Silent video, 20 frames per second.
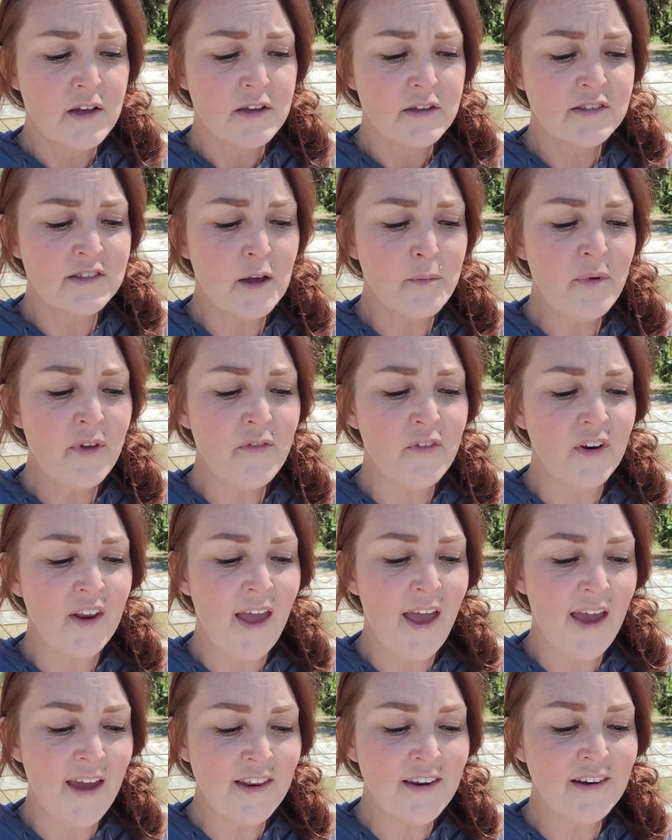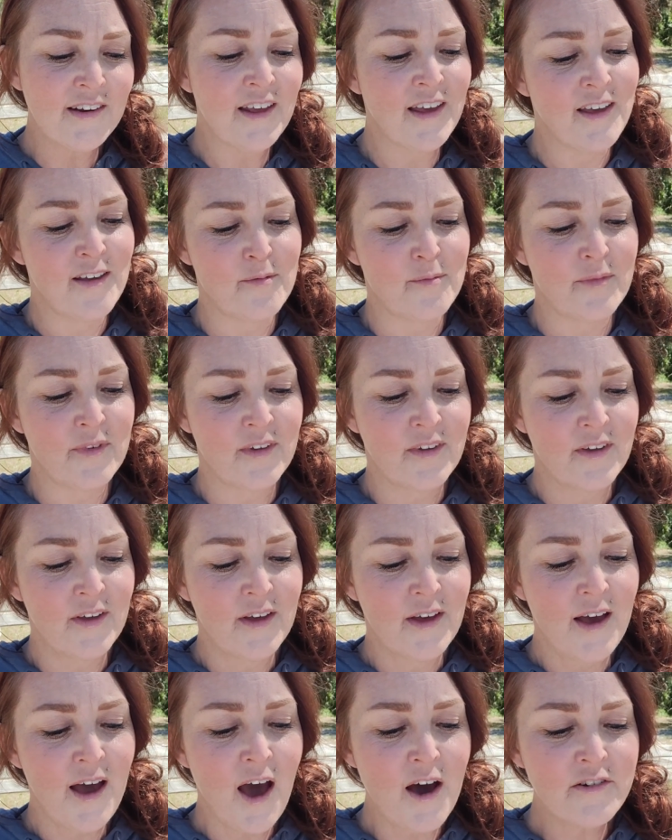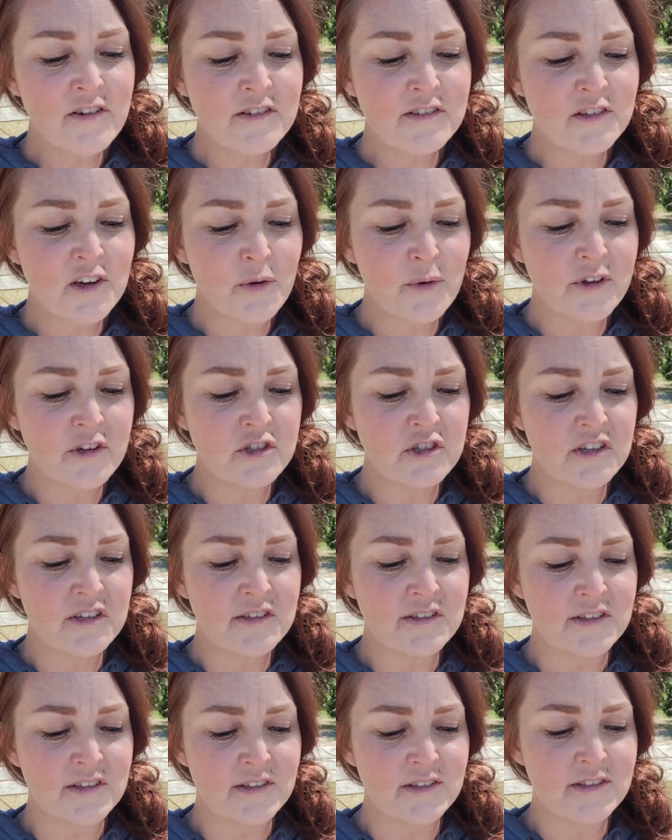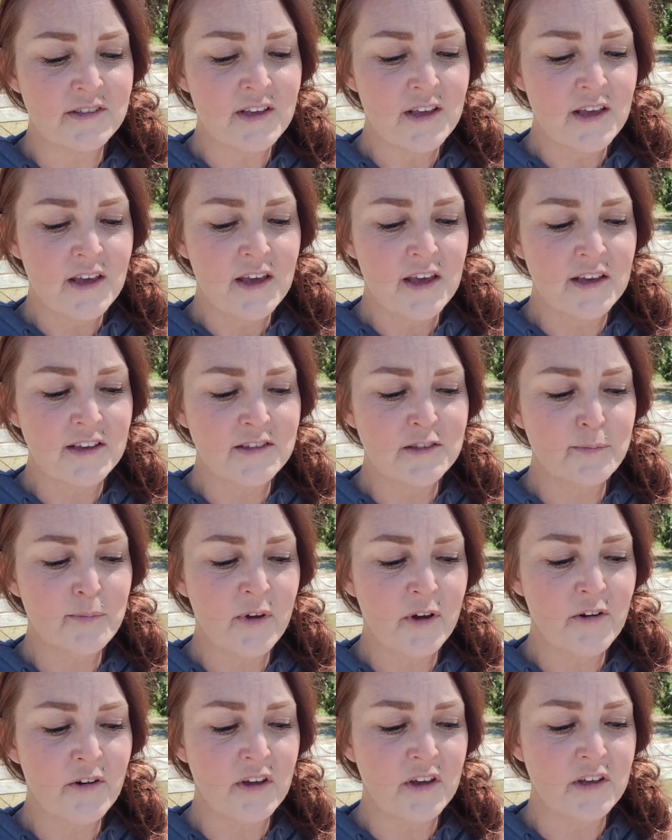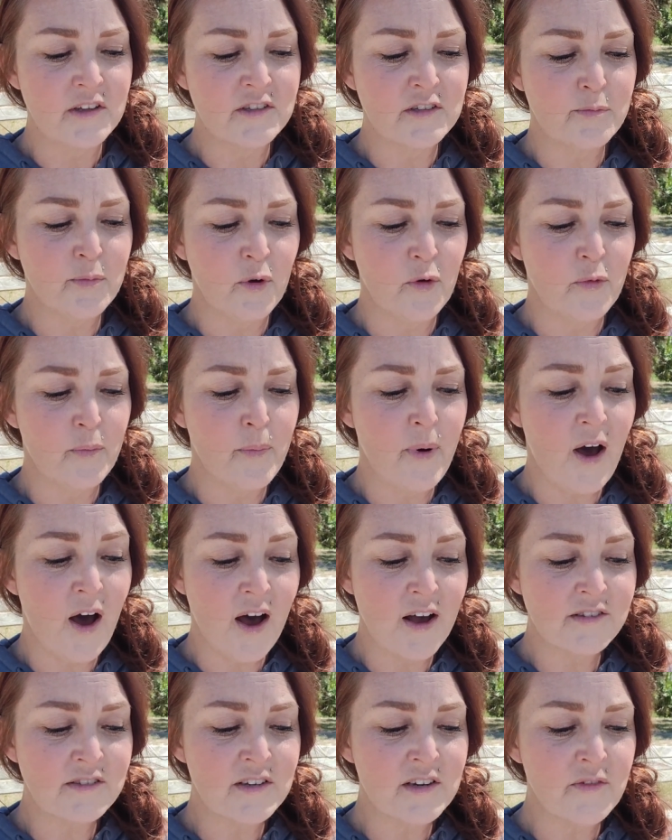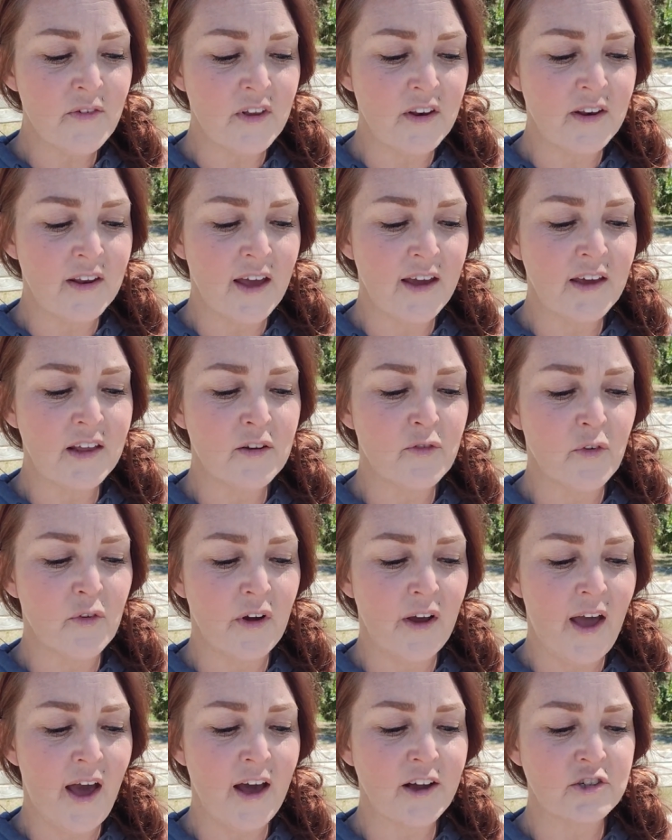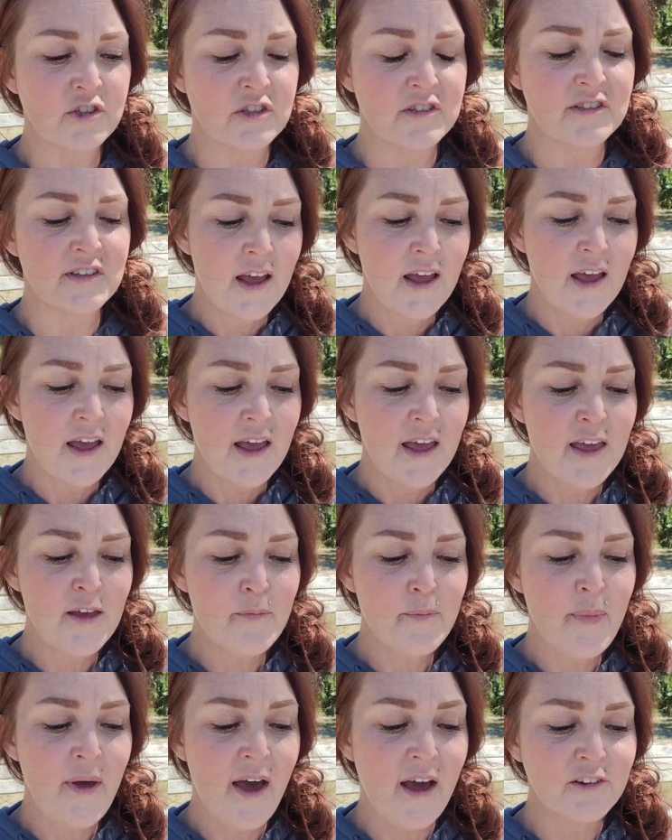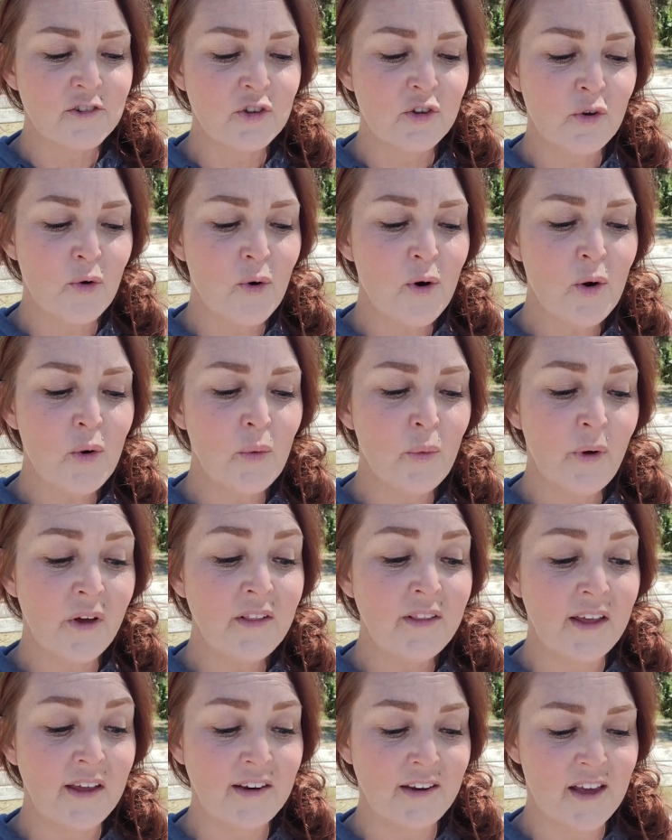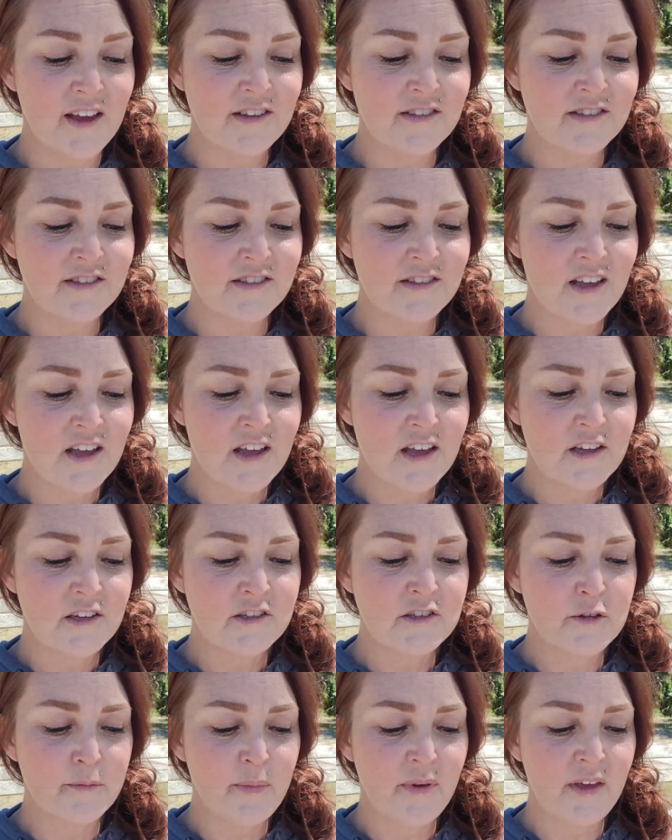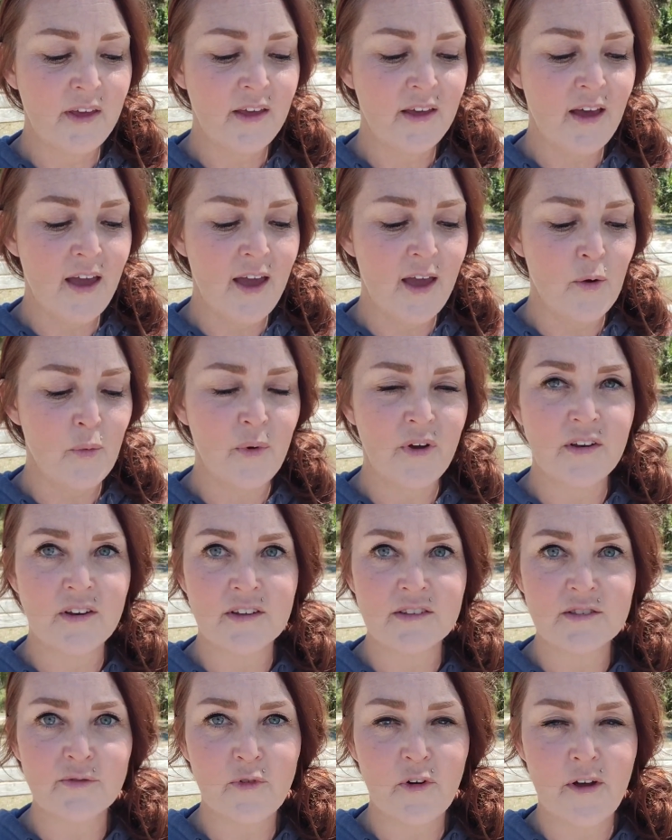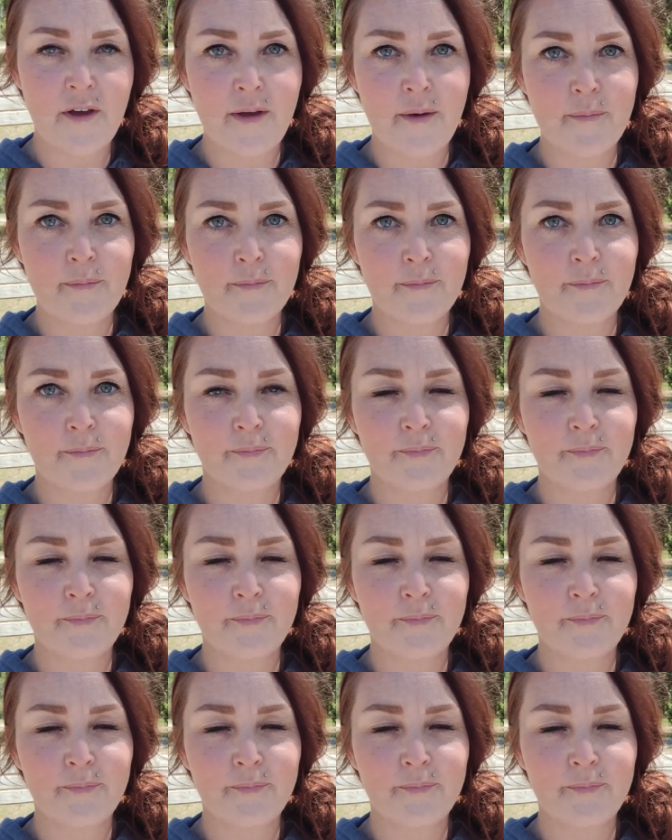Some even hated him. How does knowing Jesus experienced both positive and negative reactions impact your willingness to be a witness for him?